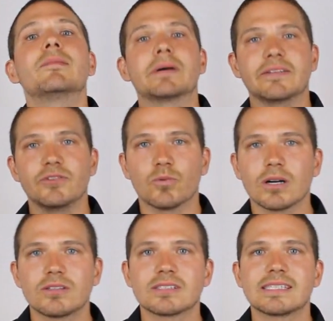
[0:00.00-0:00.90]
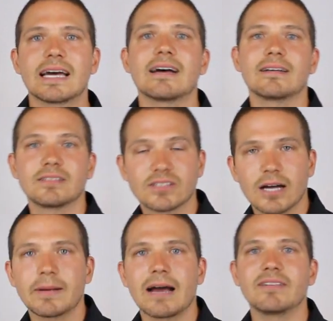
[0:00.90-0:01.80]
But if you want to
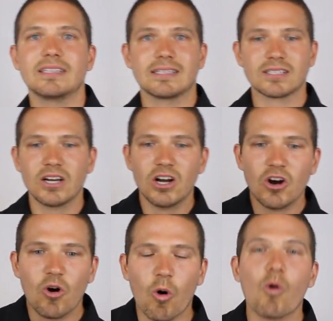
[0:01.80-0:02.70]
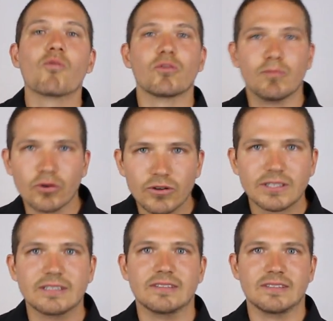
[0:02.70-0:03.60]
stop having this
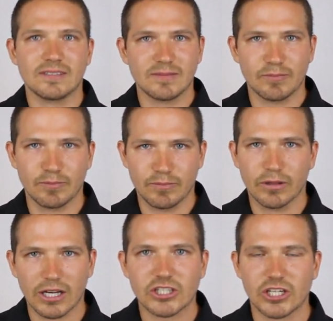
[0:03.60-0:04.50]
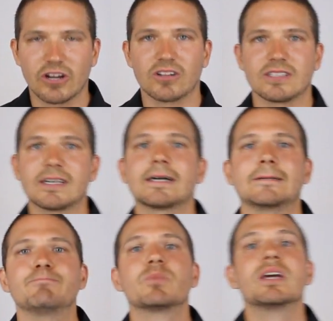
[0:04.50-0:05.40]
overburdened blushing all the
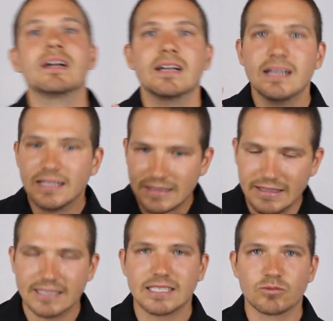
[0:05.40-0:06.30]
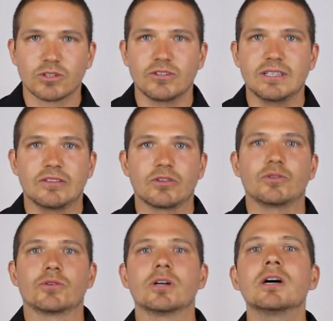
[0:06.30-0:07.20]
time, this is what you need to do.